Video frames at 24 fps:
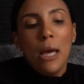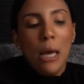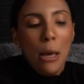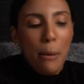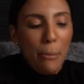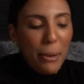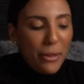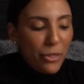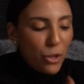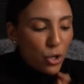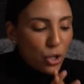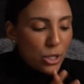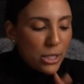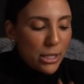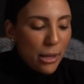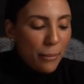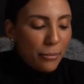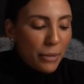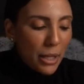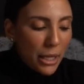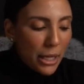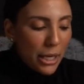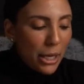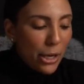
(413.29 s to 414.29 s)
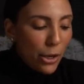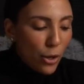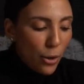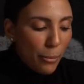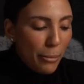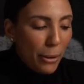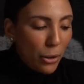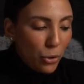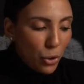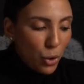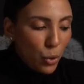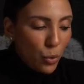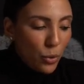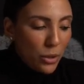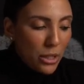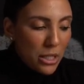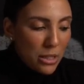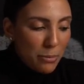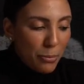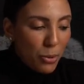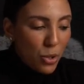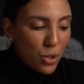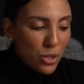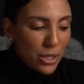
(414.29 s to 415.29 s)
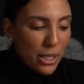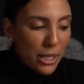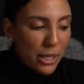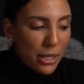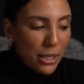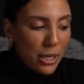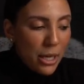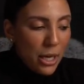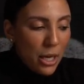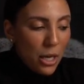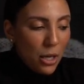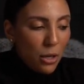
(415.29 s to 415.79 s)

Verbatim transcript: but there's something here about you and this person